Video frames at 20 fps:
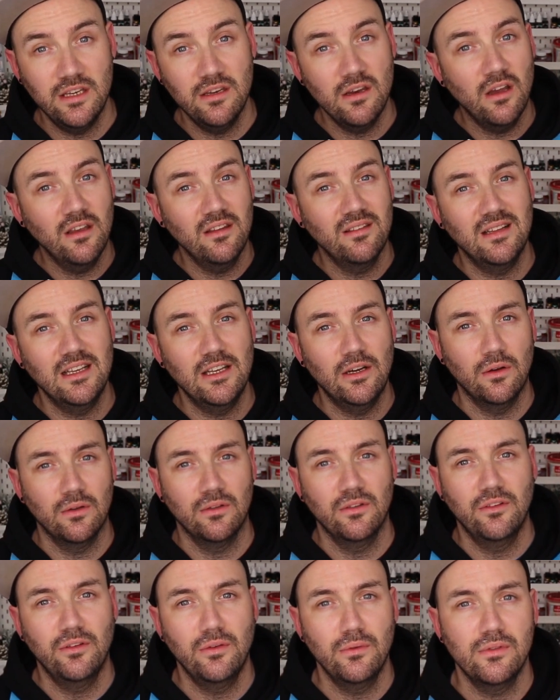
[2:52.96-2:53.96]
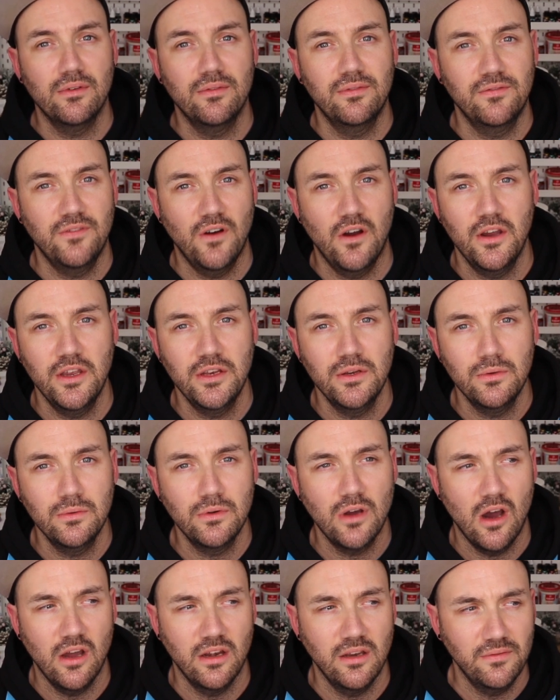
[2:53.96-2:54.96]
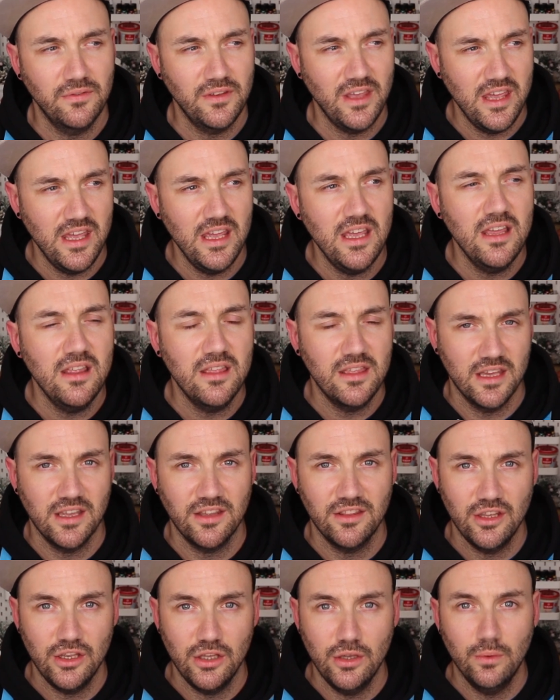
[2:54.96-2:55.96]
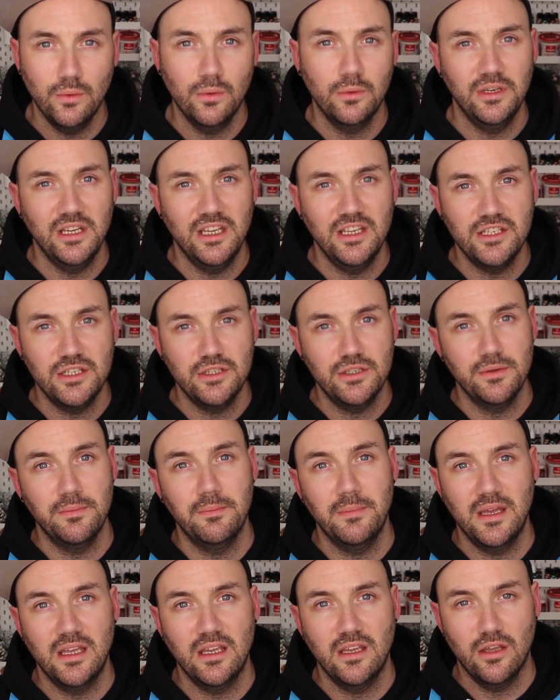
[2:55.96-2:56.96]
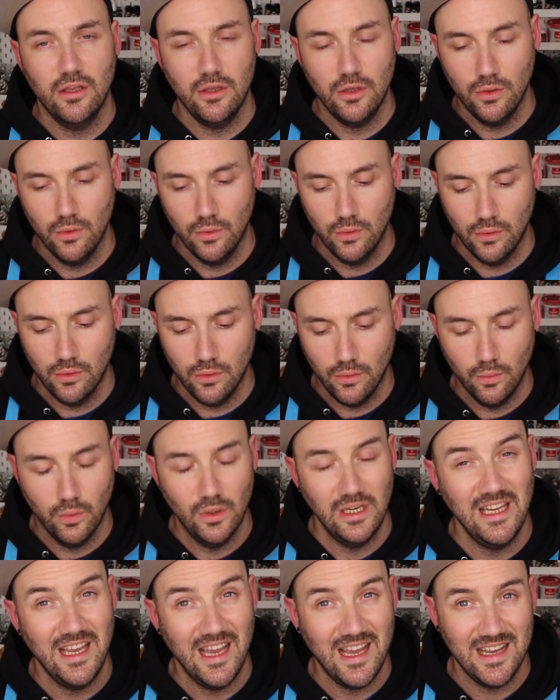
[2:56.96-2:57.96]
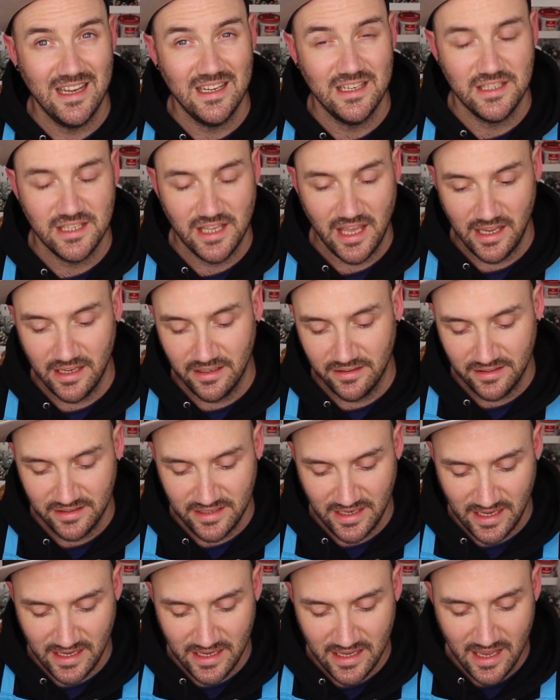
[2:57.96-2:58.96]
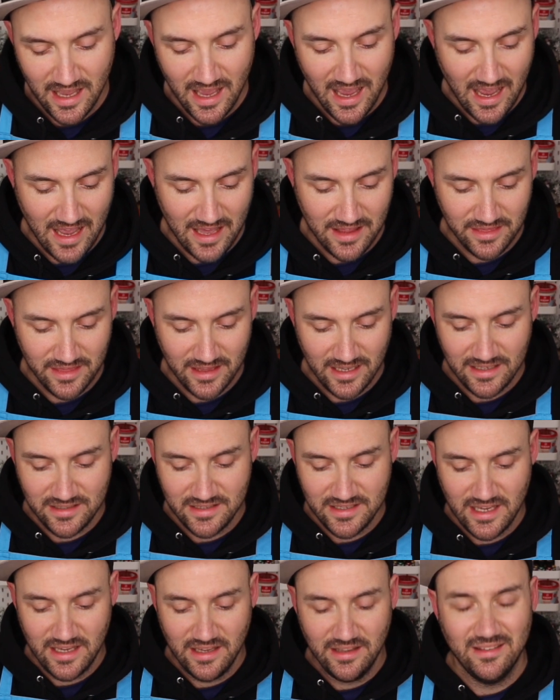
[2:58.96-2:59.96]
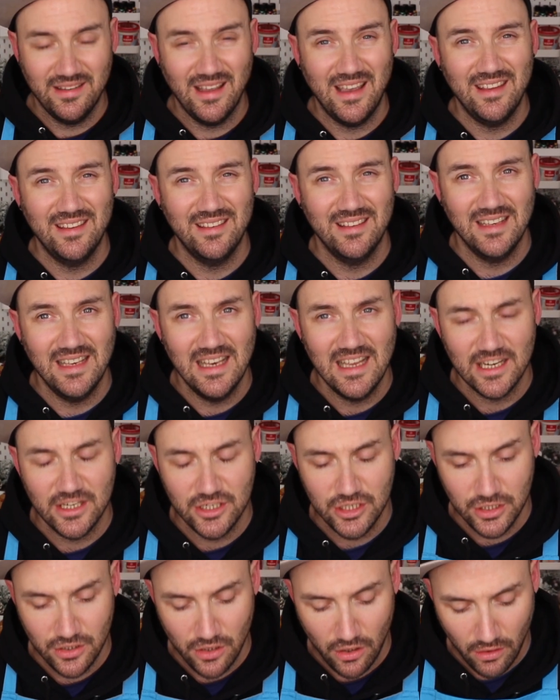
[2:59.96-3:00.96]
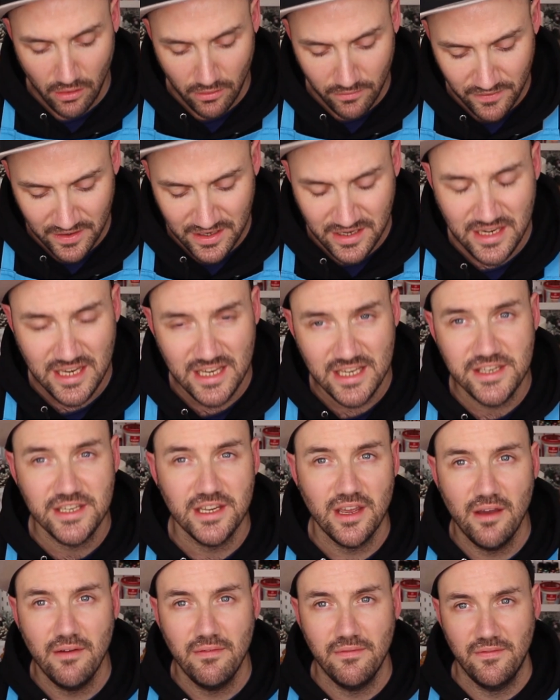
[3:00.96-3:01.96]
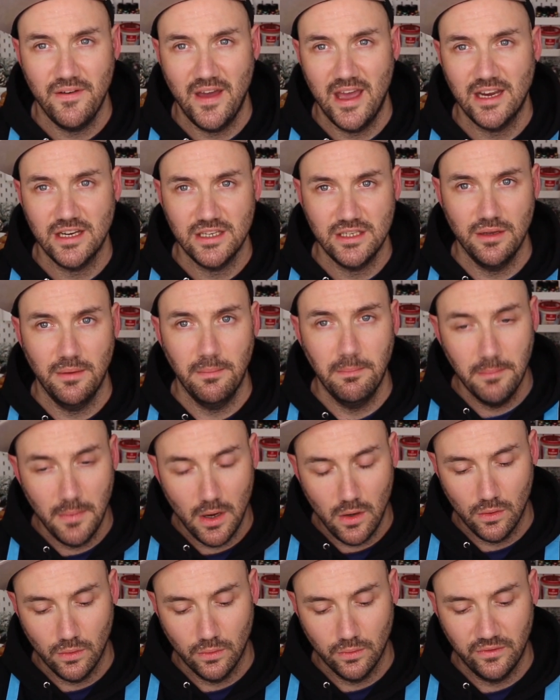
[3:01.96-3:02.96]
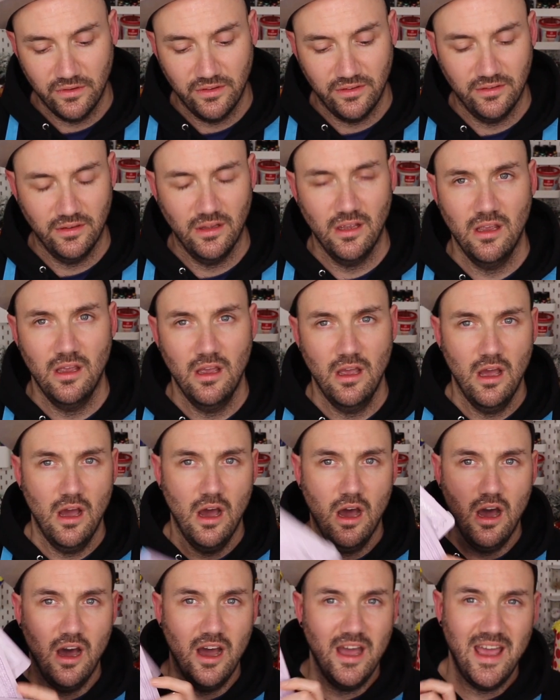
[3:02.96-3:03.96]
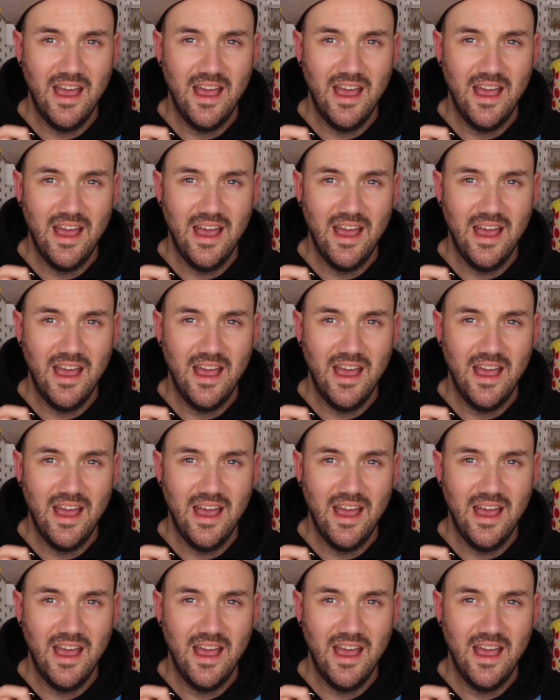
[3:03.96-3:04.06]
nicely on to the final kind of key thing that you will need to make your woolly hat cake today, and that is a selection of knit effect molds. I